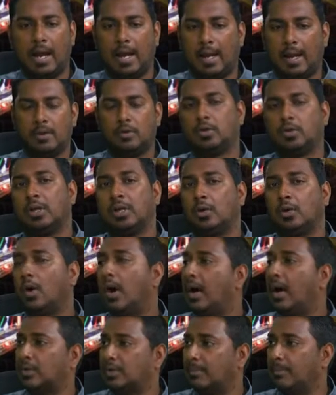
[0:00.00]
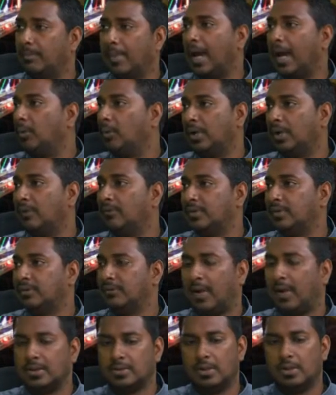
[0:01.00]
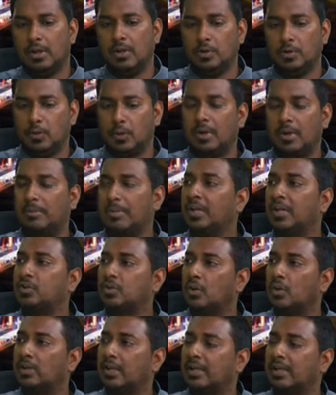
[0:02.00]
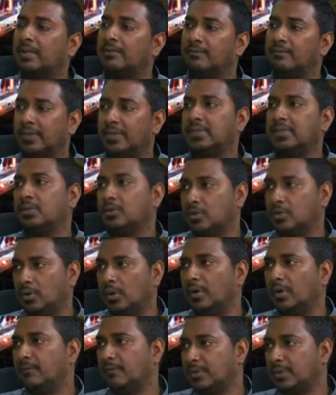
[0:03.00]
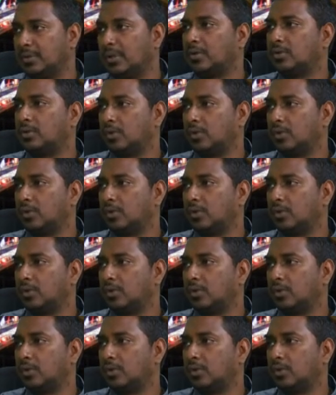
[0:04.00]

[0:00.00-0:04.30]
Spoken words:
you can go out and buy whatever device. You want to make sure that it fits into your infrastructure